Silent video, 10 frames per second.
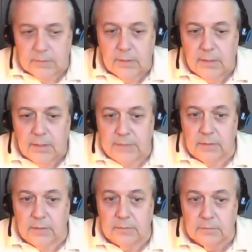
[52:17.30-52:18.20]
I
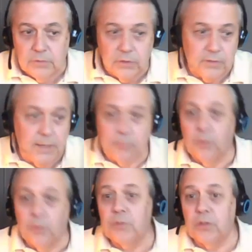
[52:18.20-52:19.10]
said, you can keep
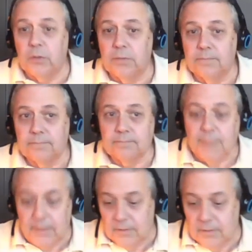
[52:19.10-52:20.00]
doing what you're doing,
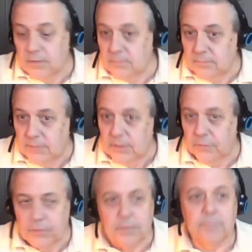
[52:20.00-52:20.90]
and here's the
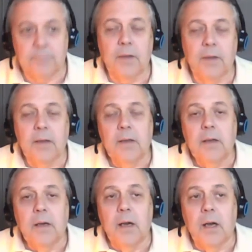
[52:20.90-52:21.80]
difference.
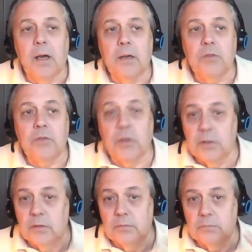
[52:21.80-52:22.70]
You can